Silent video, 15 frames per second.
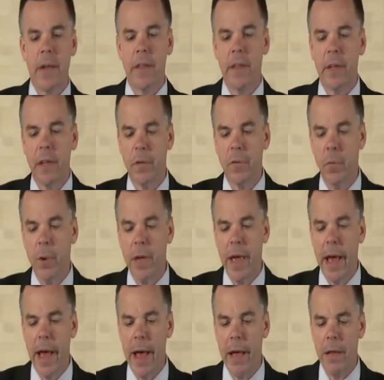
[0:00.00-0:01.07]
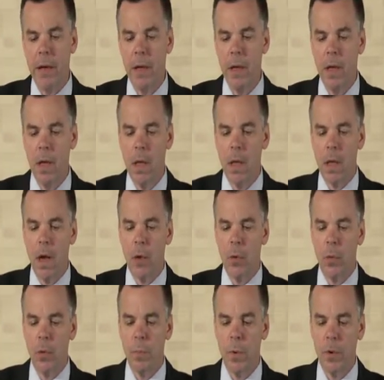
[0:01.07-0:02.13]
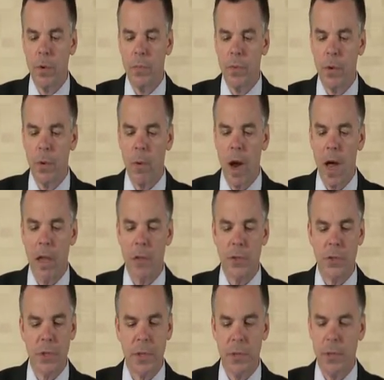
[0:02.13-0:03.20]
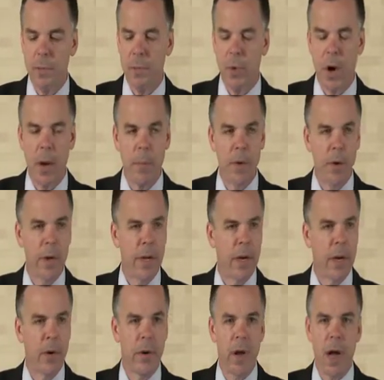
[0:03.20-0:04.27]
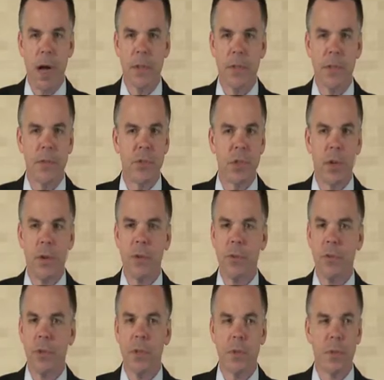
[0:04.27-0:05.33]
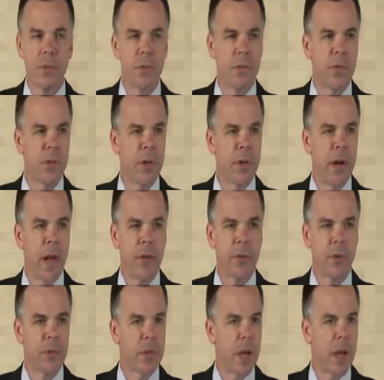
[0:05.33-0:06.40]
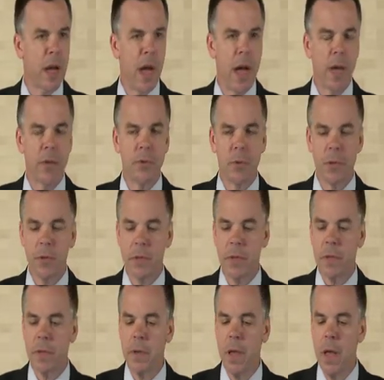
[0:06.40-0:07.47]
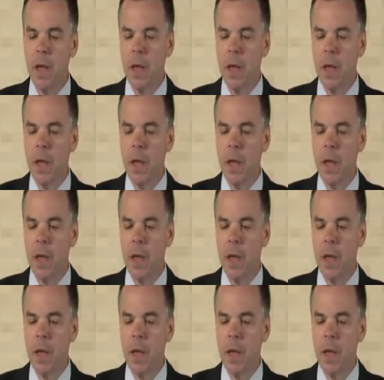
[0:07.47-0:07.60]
I think if we had a group of neurologists and primary care docs and geriatricians and geriatric psychiatrists and